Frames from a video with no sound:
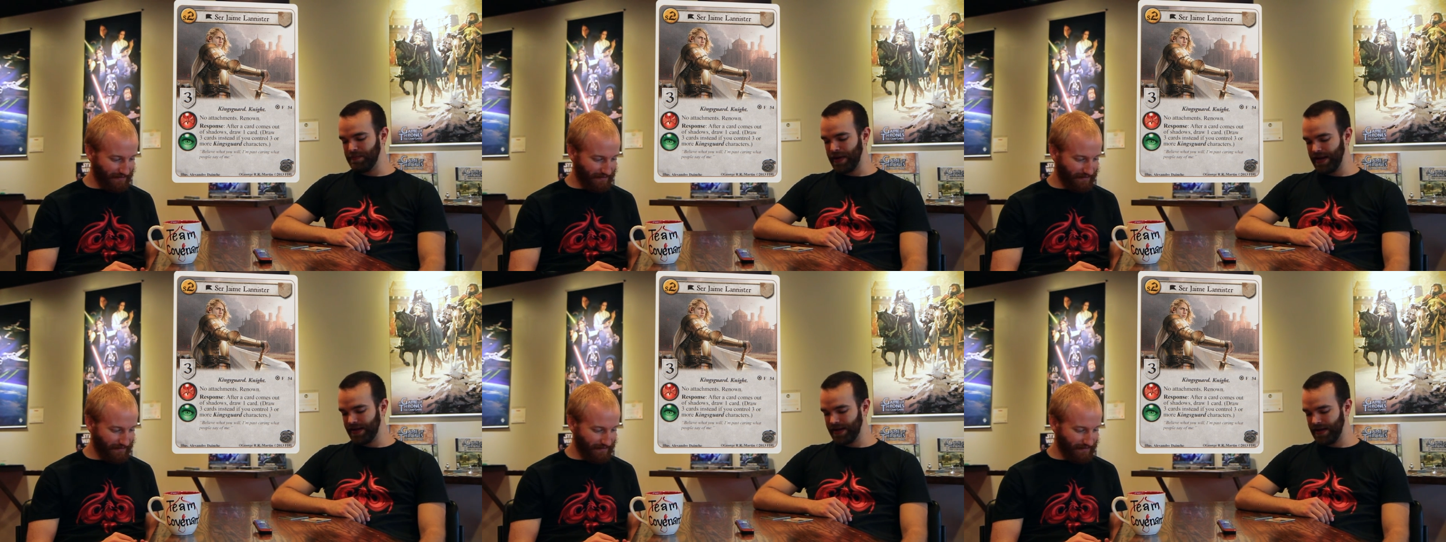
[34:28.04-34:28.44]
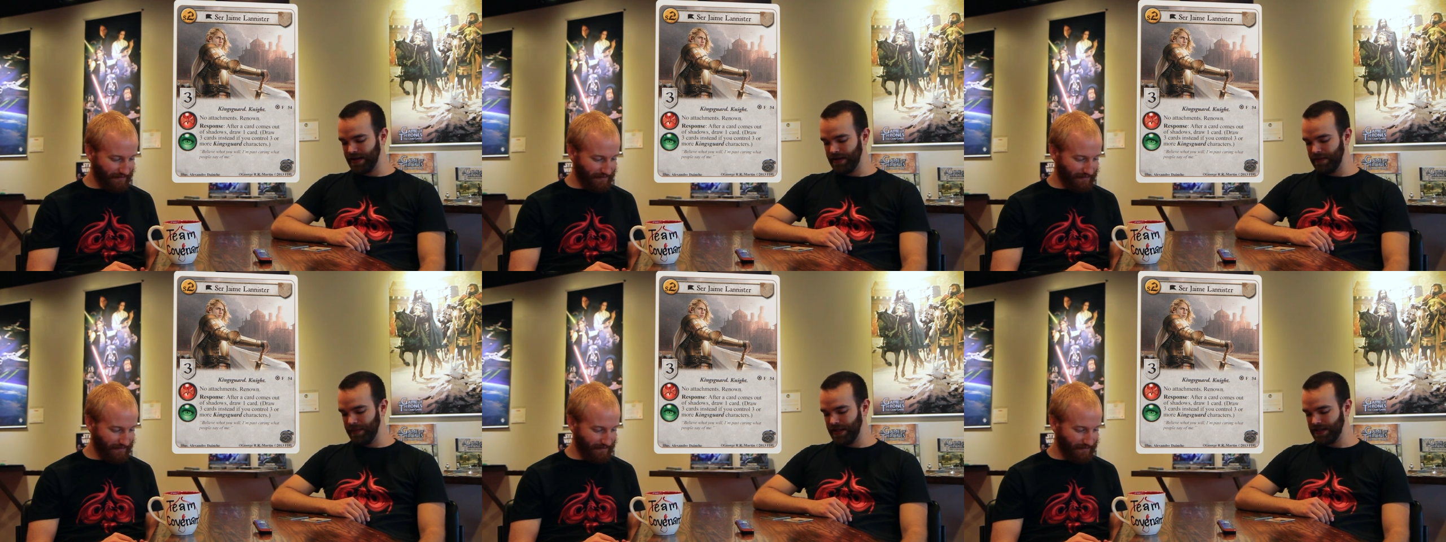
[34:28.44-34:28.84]
Speaker 1: Bicon,
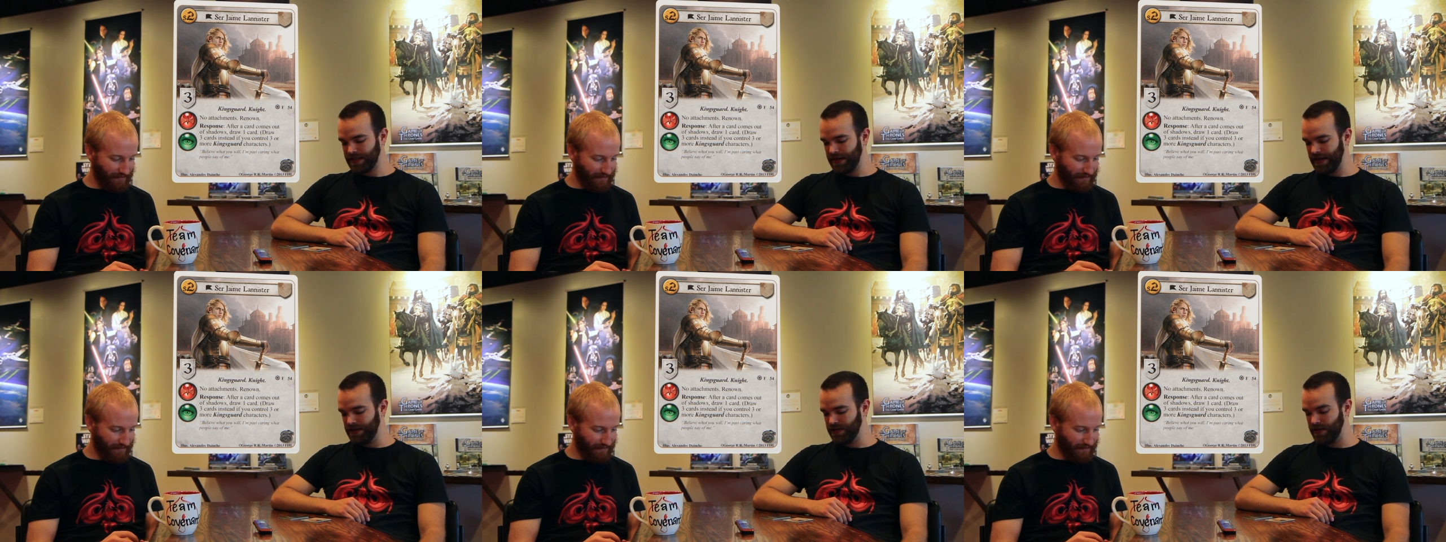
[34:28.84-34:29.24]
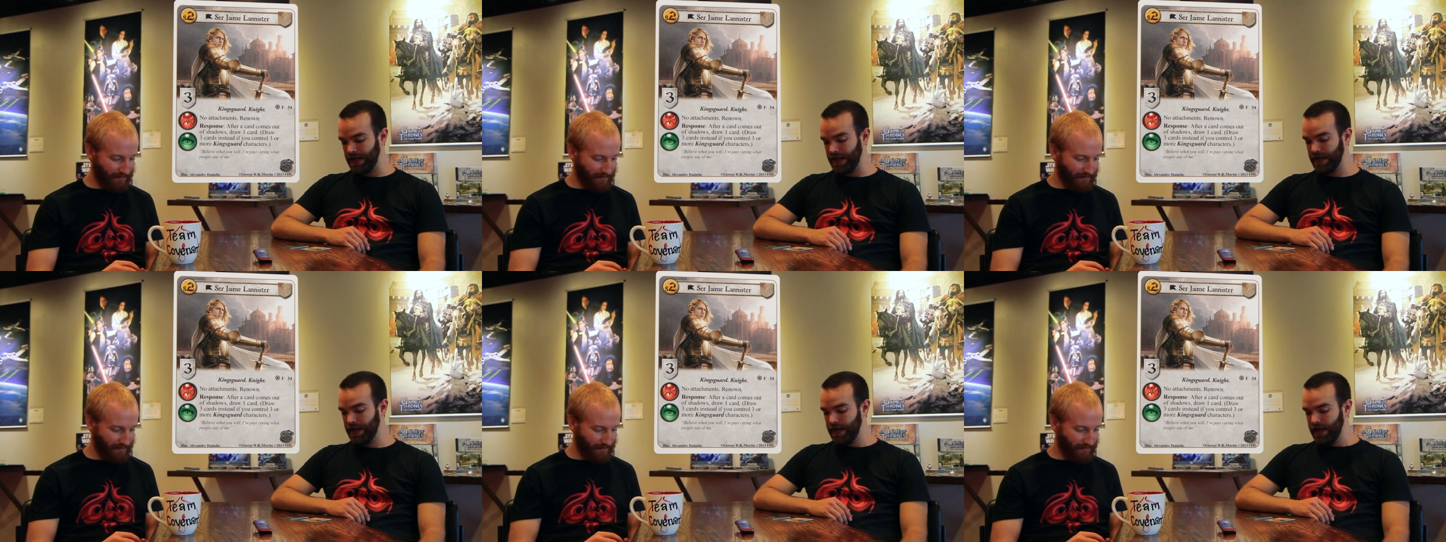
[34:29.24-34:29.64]
military
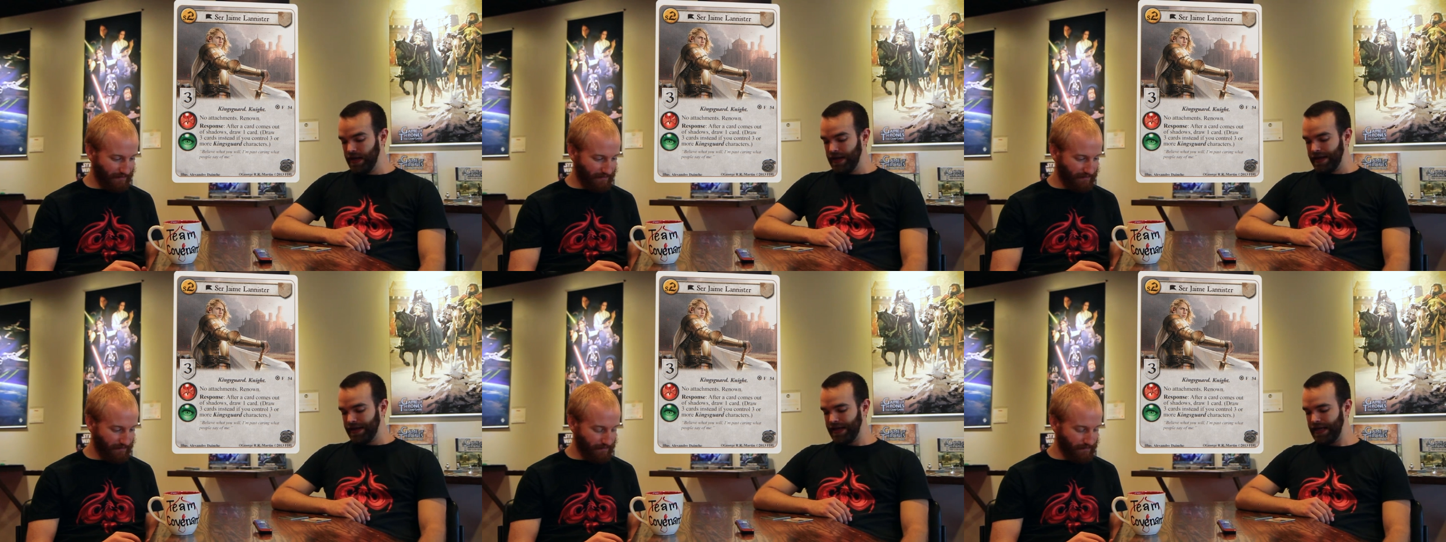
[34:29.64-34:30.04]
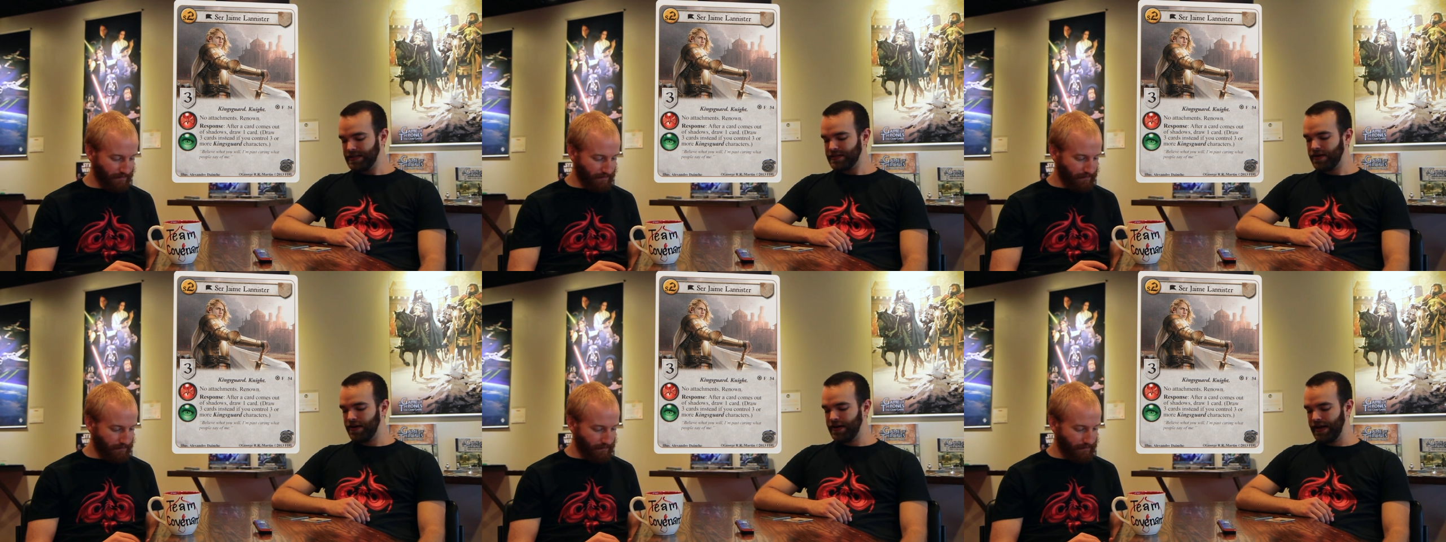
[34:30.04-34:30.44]
intrigue,
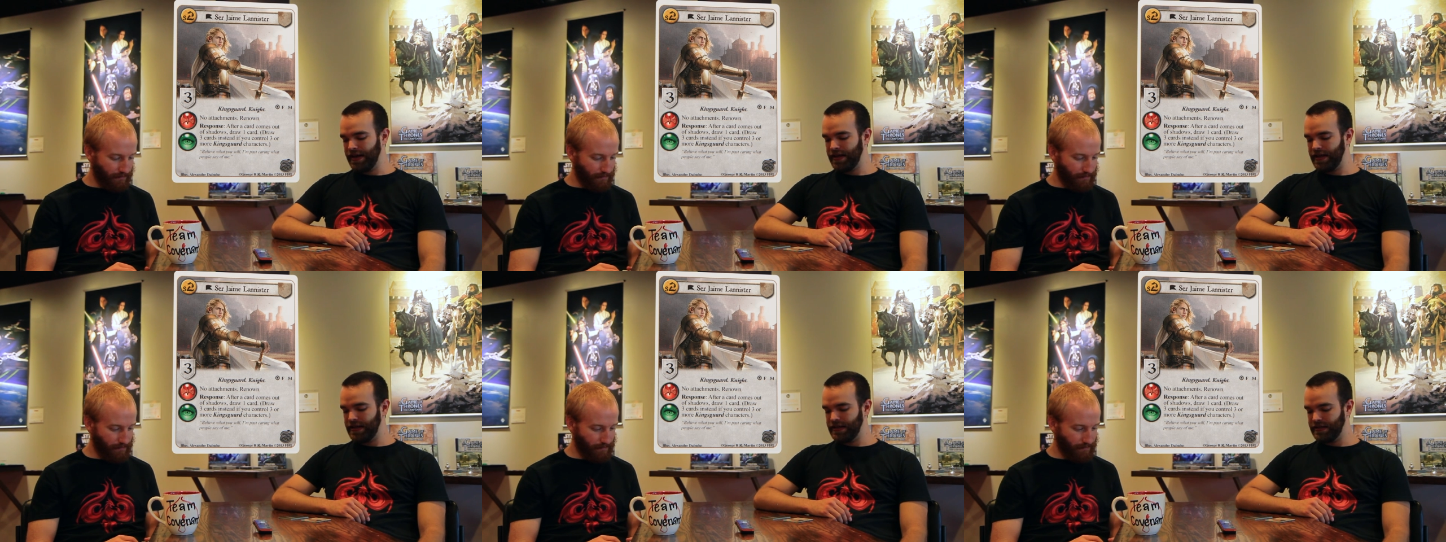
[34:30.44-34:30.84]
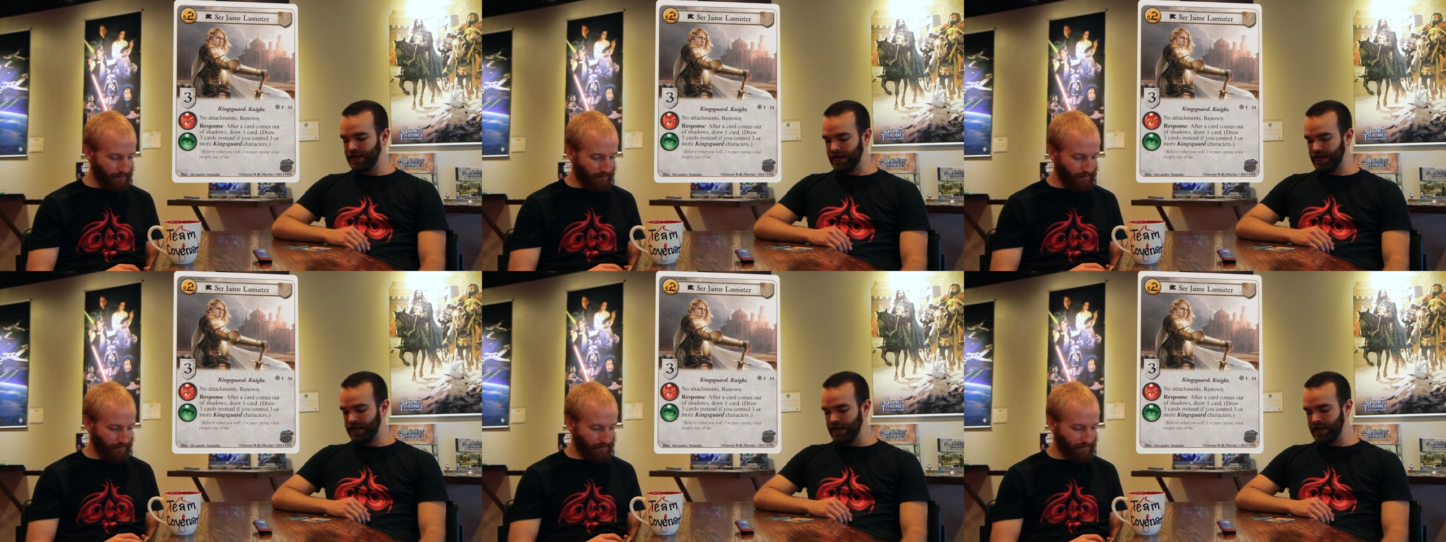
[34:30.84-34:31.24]
Kingsguard, and
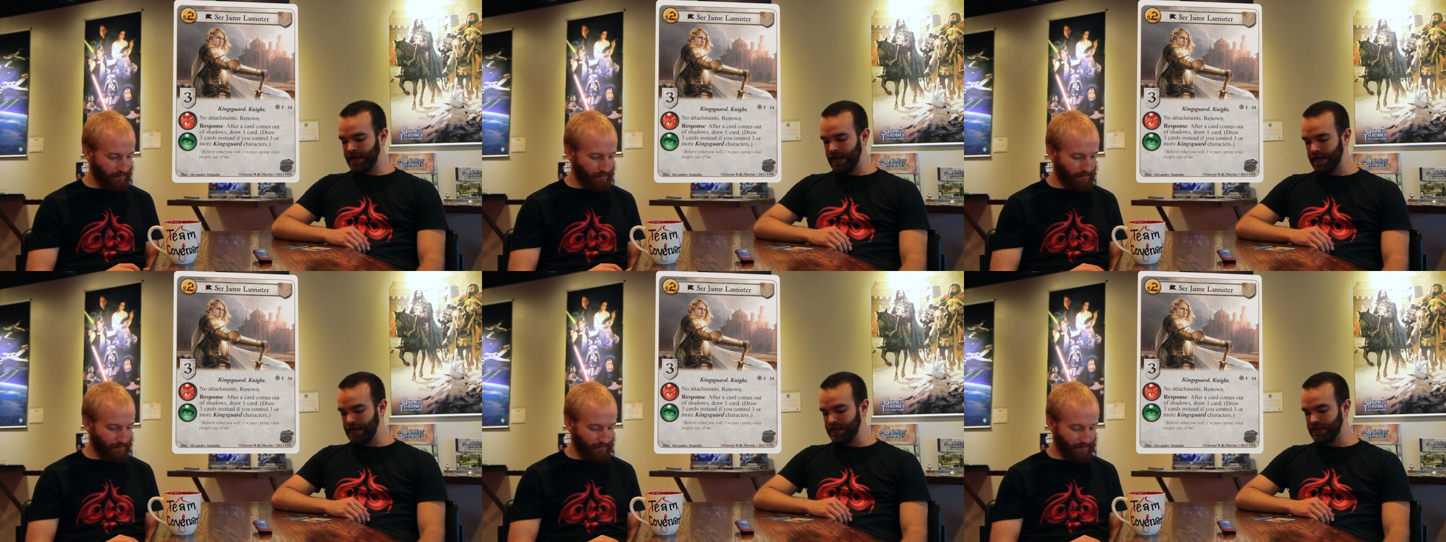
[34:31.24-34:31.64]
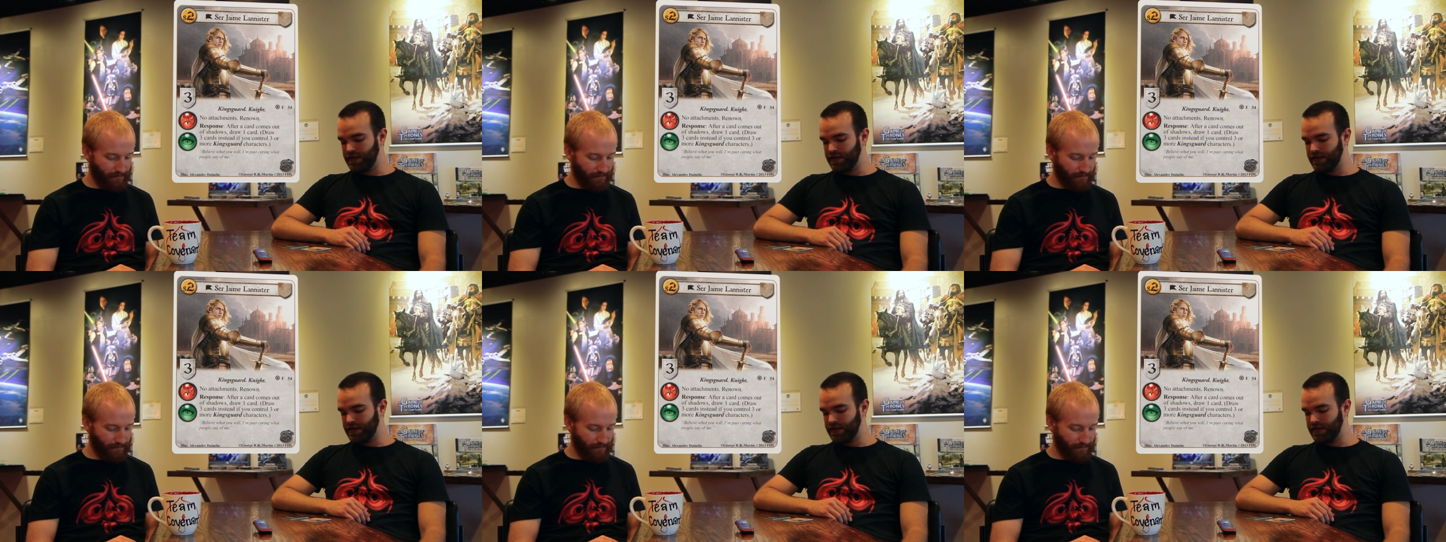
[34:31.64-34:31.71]
a knight.